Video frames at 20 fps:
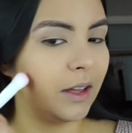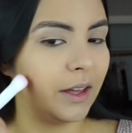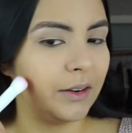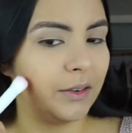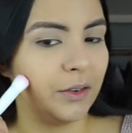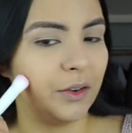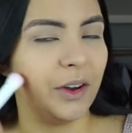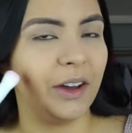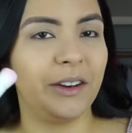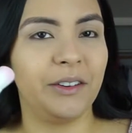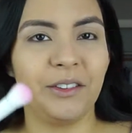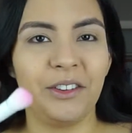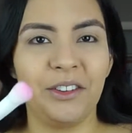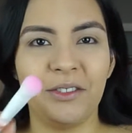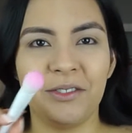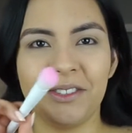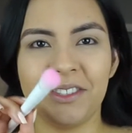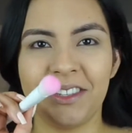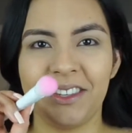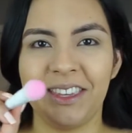I don't know, I don't
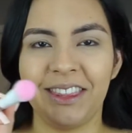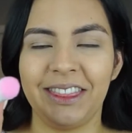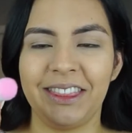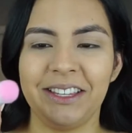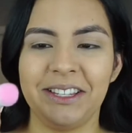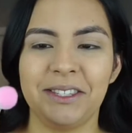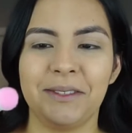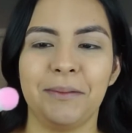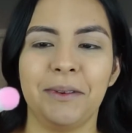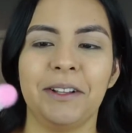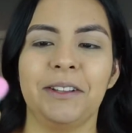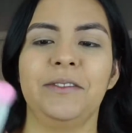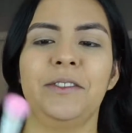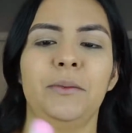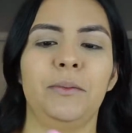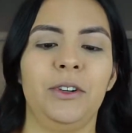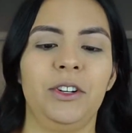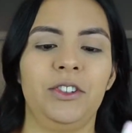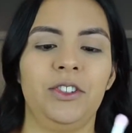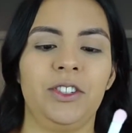use this small of a
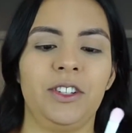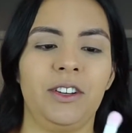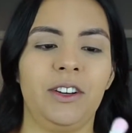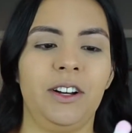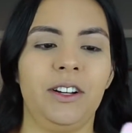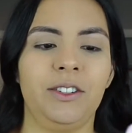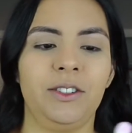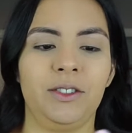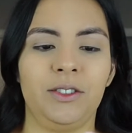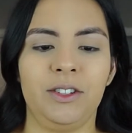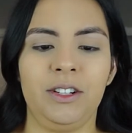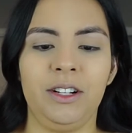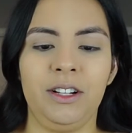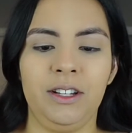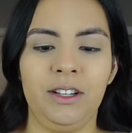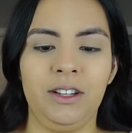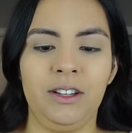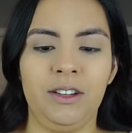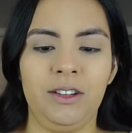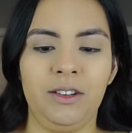brush to contour,
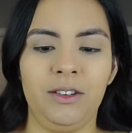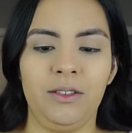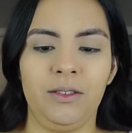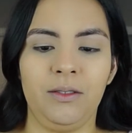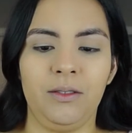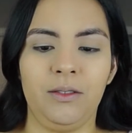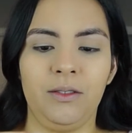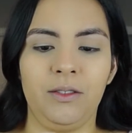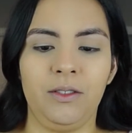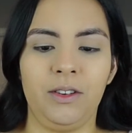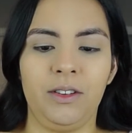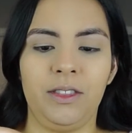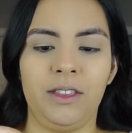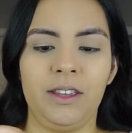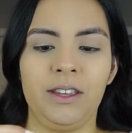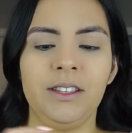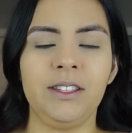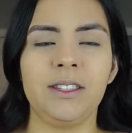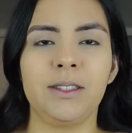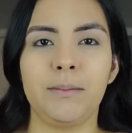or
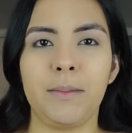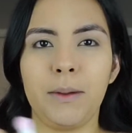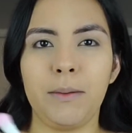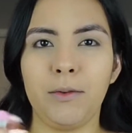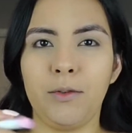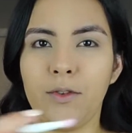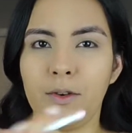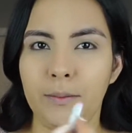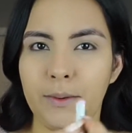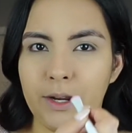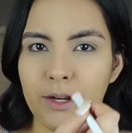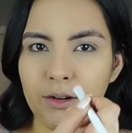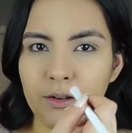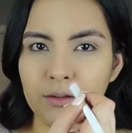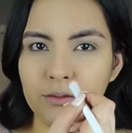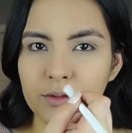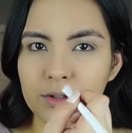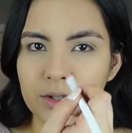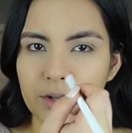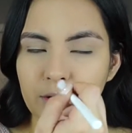this, maybe for my
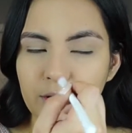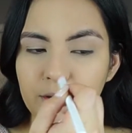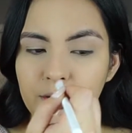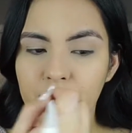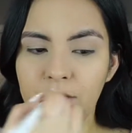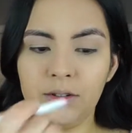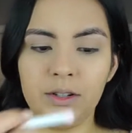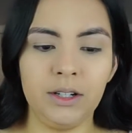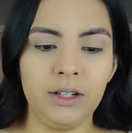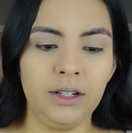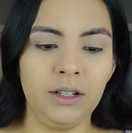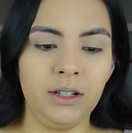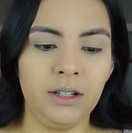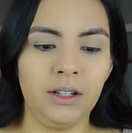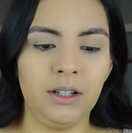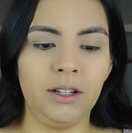nose contour.